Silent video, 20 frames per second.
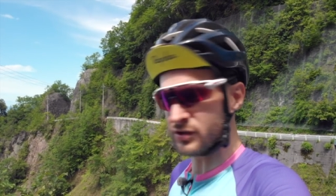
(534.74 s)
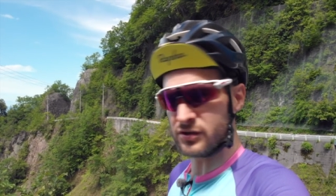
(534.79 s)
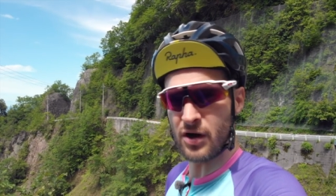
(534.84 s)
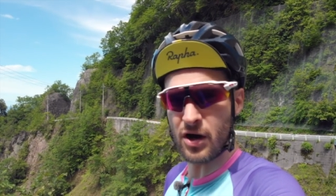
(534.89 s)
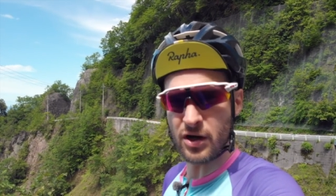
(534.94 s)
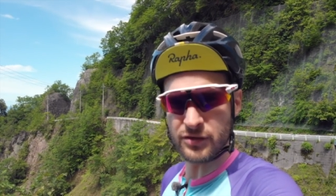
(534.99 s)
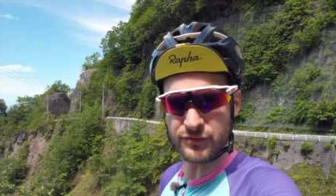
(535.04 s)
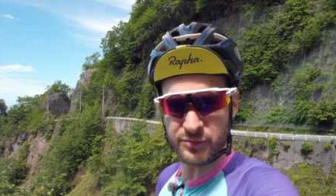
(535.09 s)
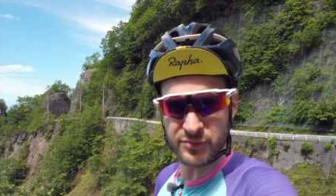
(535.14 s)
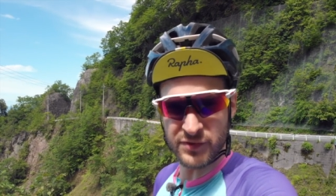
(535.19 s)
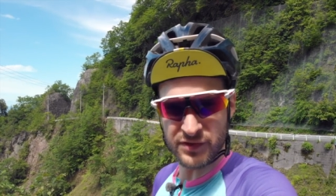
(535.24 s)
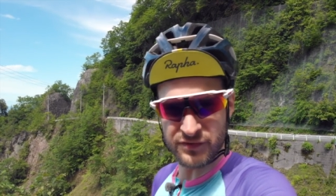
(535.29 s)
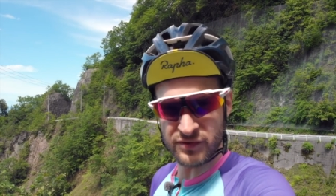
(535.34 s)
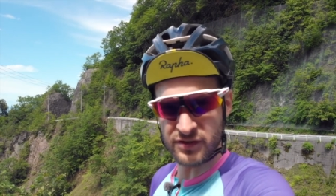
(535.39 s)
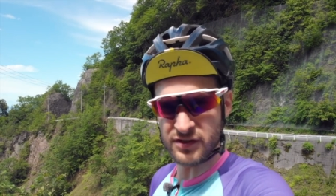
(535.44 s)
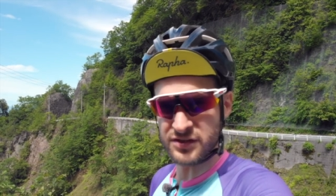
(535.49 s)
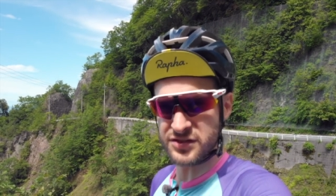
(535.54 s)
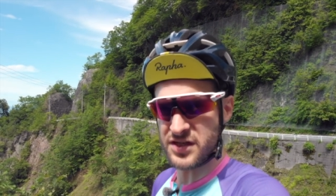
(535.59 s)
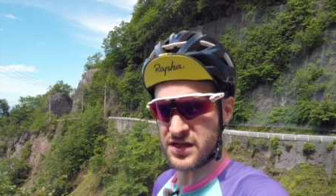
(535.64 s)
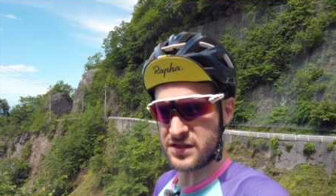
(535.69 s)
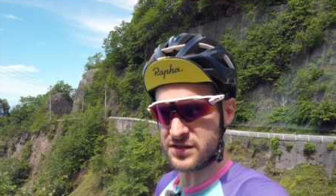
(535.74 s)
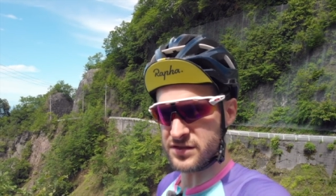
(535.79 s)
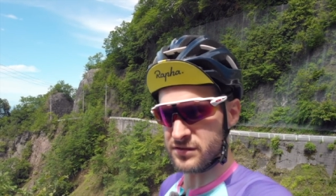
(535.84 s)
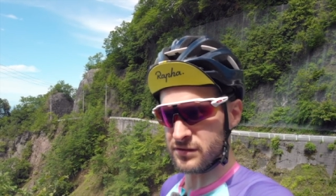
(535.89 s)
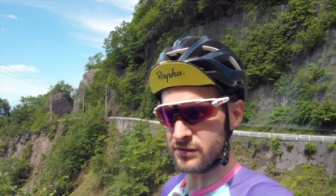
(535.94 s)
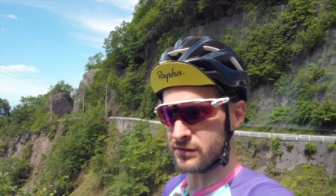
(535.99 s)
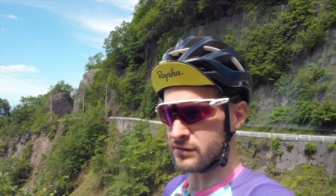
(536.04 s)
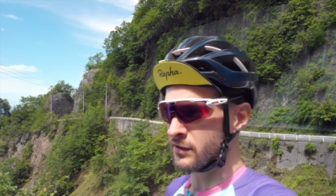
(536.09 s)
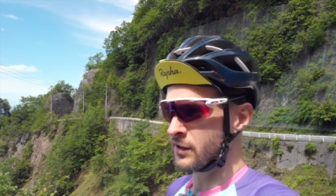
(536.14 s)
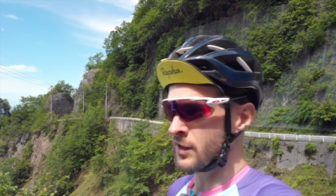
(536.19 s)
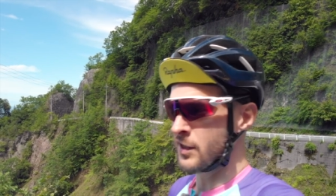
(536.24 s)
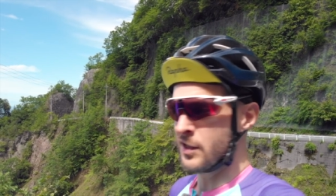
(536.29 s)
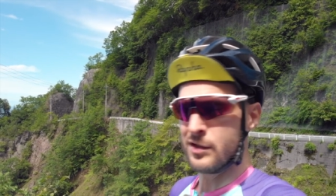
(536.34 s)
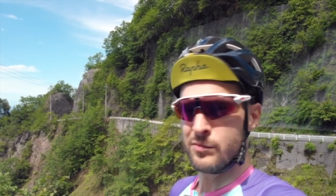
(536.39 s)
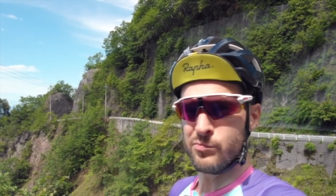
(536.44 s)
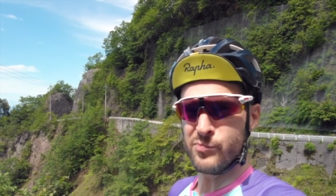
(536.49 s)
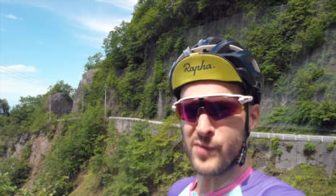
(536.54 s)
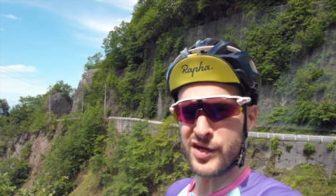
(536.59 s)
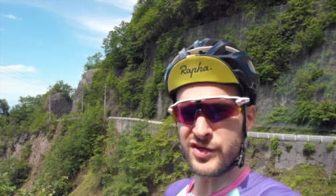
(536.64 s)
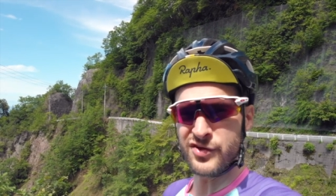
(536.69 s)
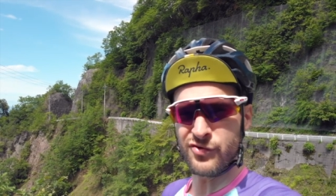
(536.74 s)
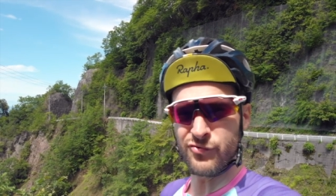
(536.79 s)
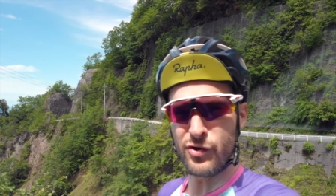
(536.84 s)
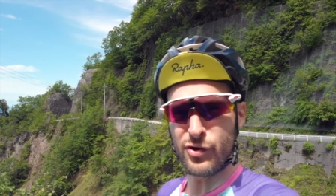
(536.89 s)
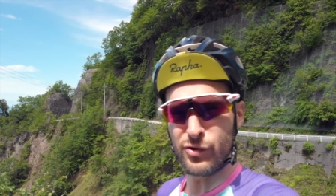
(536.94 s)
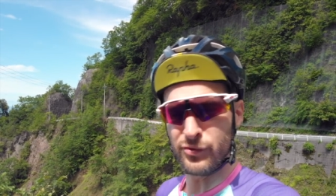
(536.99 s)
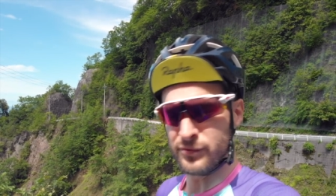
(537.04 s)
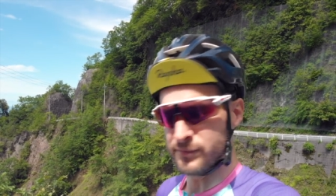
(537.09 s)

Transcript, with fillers: cogs from different cassettes to make your own.